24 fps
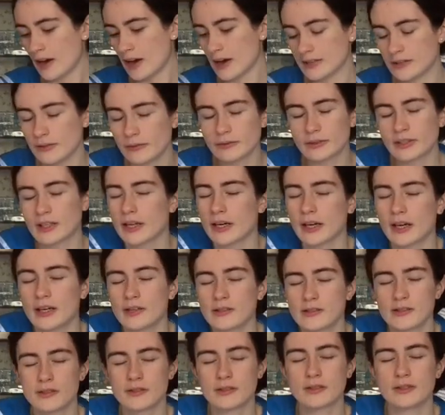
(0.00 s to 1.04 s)
I don't get
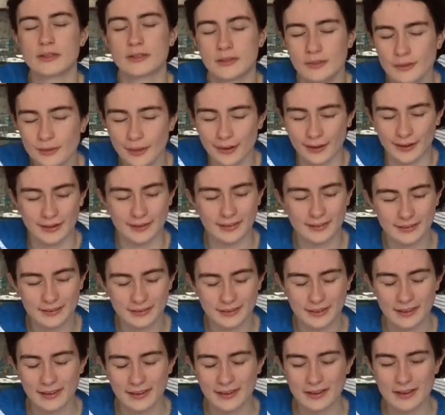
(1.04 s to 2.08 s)
how you can do that.
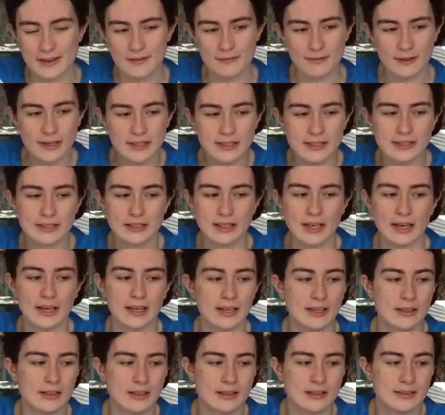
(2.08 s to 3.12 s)
If I did that,